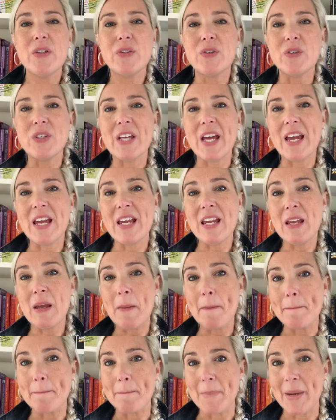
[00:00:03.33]
Today,
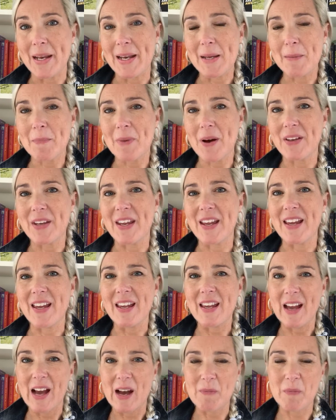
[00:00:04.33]
Manic
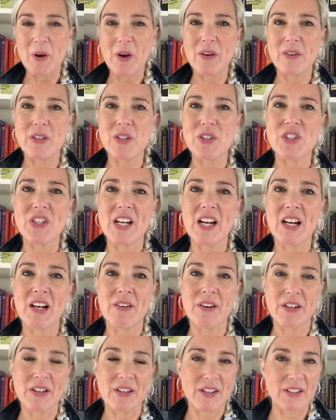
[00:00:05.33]
Monday, I'm going to
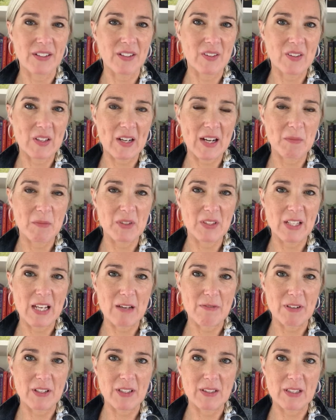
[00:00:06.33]
share another
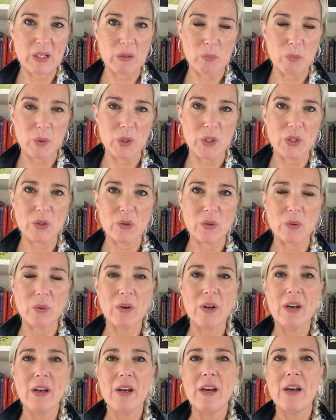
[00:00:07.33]
time-saving tip with you.
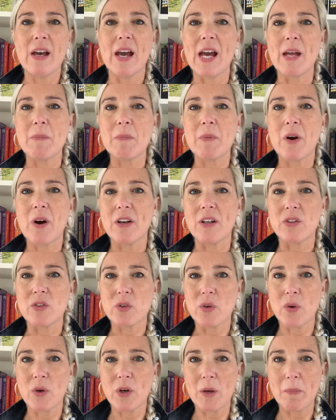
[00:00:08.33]
And I'm going to
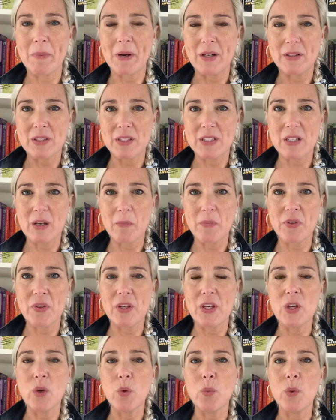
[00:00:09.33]
talk about
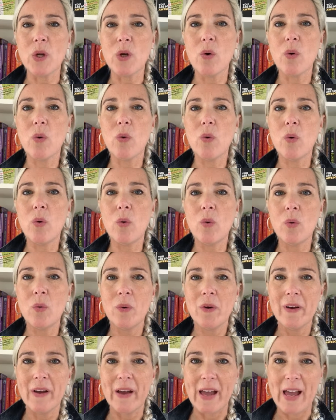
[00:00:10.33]
something we
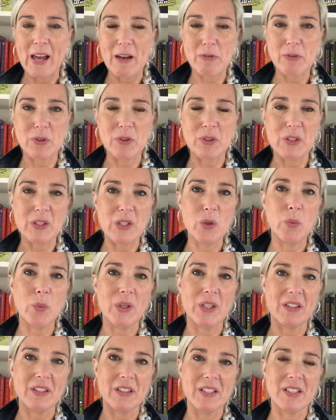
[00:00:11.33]
all have to deal
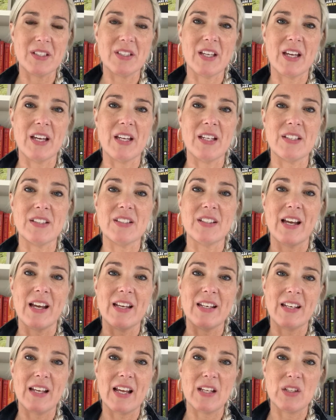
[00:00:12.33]
with these days,
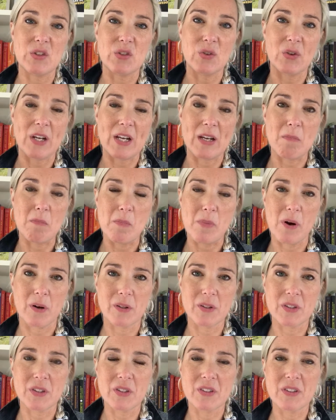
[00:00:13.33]
and that's your
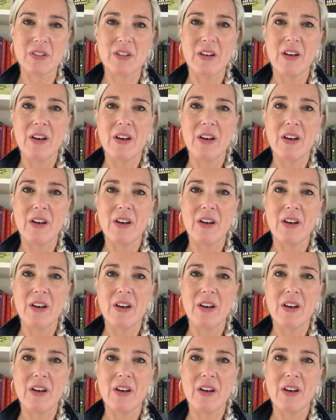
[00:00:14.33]
inbox.